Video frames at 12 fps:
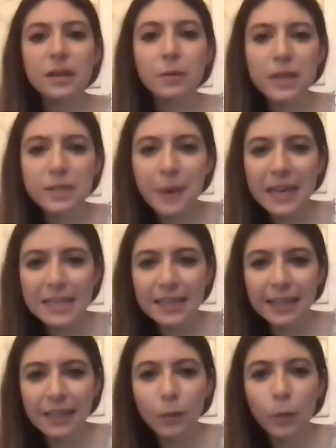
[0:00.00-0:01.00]
was
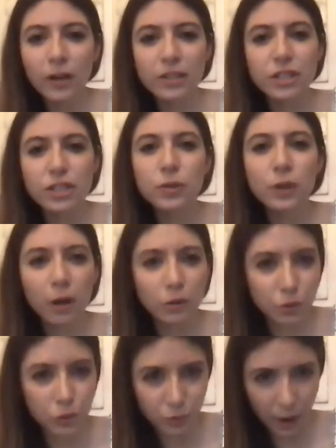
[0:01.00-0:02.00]
basically, where did you go
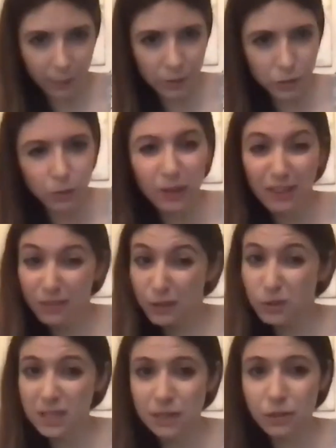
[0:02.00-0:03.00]
to drama school, if
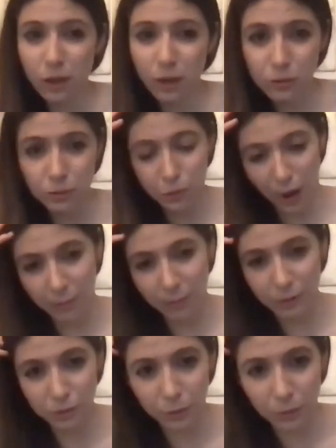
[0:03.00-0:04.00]
you did go to drama
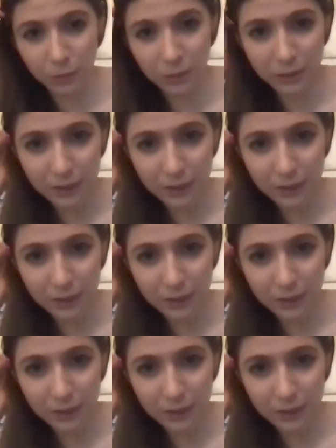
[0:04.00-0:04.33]
school?